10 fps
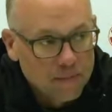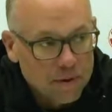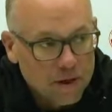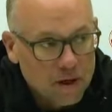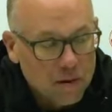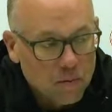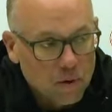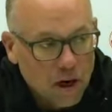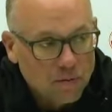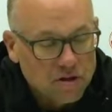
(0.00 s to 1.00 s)

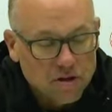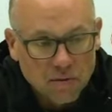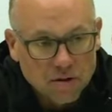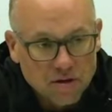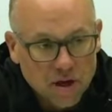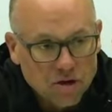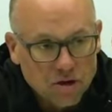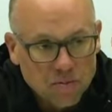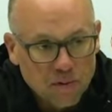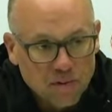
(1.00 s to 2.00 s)
What I would say with
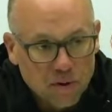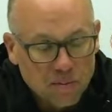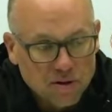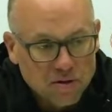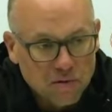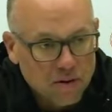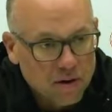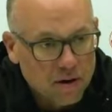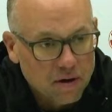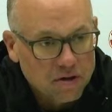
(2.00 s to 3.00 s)
Stetcher's performance over
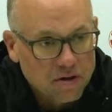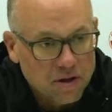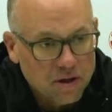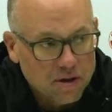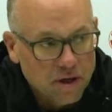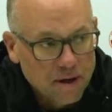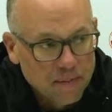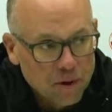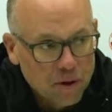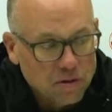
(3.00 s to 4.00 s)
there is,
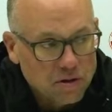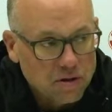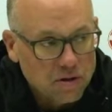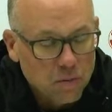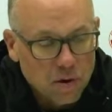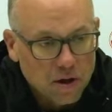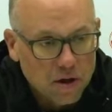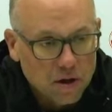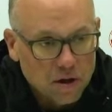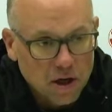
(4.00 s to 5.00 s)
you know, to what
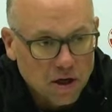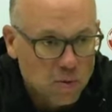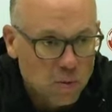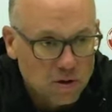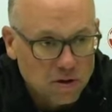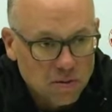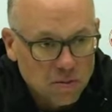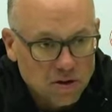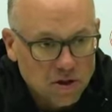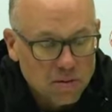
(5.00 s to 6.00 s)
he, in his words, he
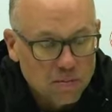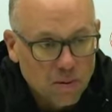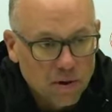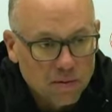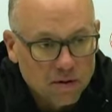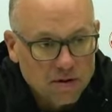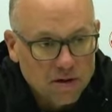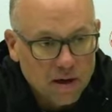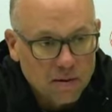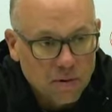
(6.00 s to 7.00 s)
was disappointed with the
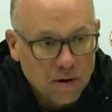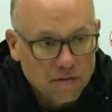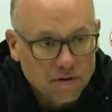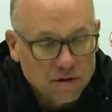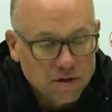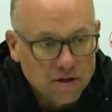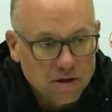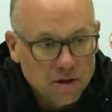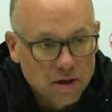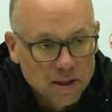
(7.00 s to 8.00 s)
second part of his
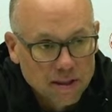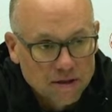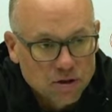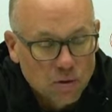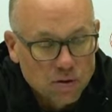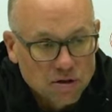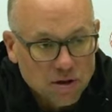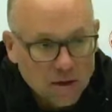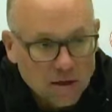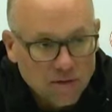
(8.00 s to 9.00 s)
season. So
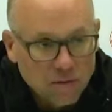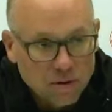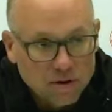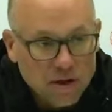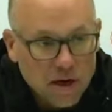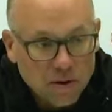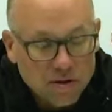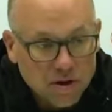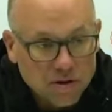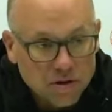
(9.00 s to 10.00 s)
instead of leaving with a sour
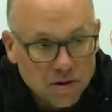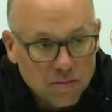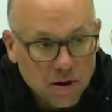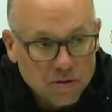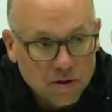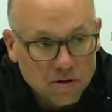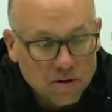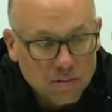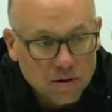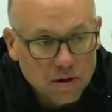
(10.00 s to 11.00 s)
taste in your mouth all
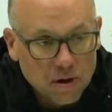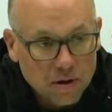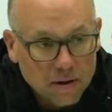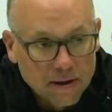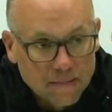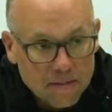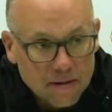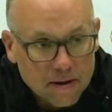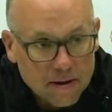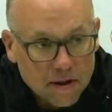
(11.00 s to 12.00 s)
summer long,
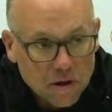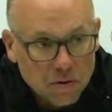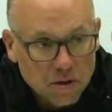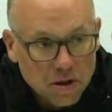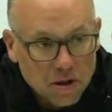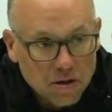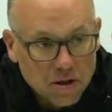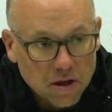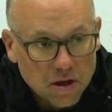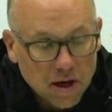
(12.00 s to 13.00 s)
you know,
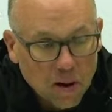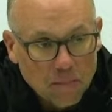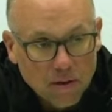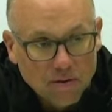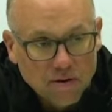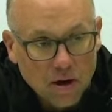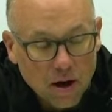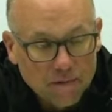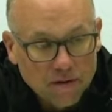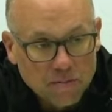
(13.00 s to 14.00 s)
he can help build his
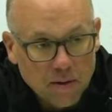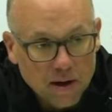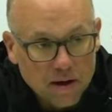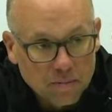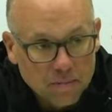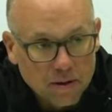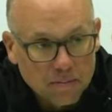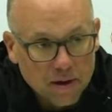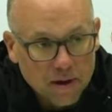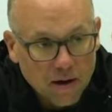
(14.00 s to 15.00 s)
confidence back up
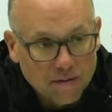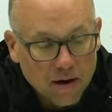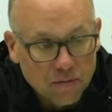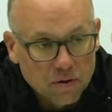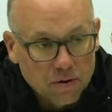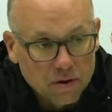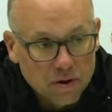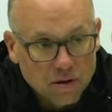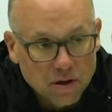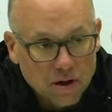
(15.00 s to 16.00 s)
by having that real
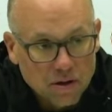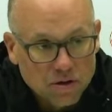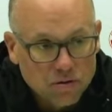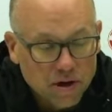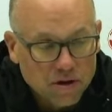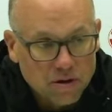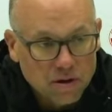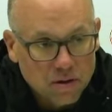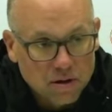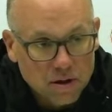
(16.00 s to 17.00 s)
good stretch
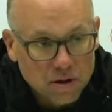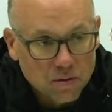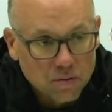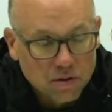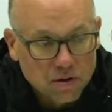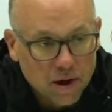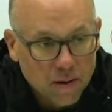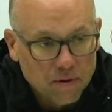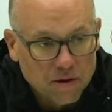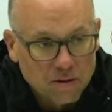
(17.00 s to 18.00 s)
there in the World
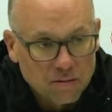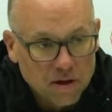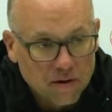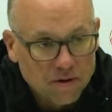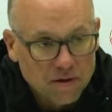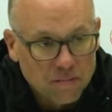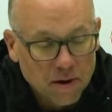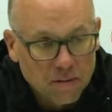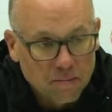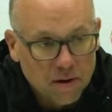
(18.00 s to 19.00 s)
Championships. Obviously
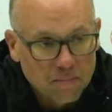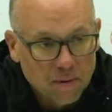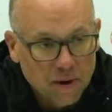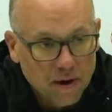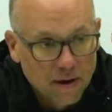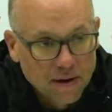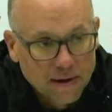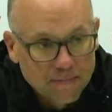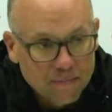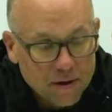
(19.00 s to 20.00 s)
made the big play
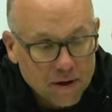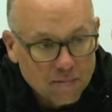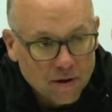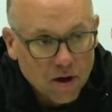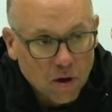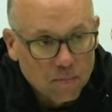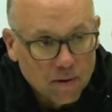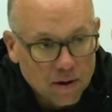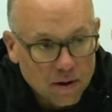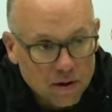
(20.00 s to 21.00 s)
to help
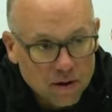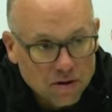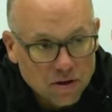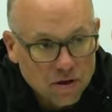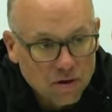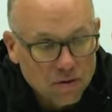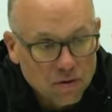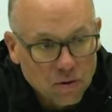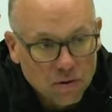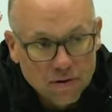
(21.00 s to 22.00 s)
secure the
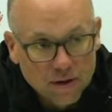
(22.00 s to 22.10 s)
gold.